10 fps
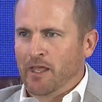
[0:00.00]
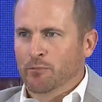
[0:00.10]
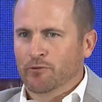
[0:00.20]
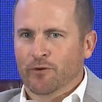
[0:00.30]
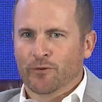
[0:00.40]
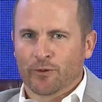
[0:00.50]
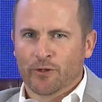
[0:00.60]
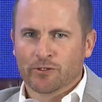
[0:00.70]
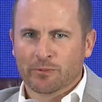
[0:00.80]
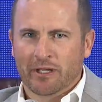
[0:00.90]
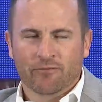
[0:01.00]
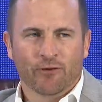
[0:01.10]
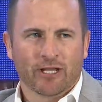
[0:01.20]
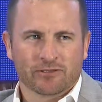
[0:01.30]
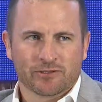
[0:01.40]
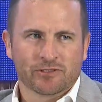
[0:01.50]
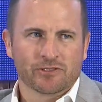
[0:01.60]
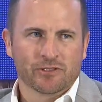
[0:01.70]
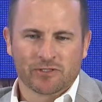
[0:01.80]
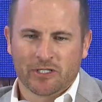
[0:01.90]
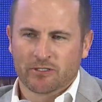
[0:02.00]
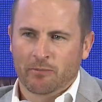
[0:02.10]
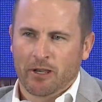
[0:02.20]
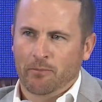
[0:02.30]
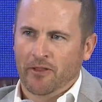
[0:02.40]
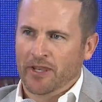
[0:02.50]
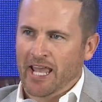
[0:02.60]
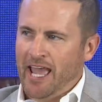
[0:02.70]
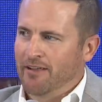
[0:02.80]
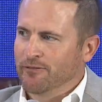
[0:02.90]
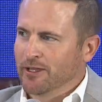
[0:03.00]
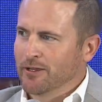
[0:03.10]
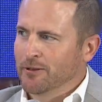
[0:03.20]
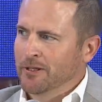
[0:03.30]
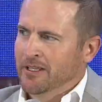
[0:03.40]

Moved over to the Grocery Manufacturers Association about a month and a half ago.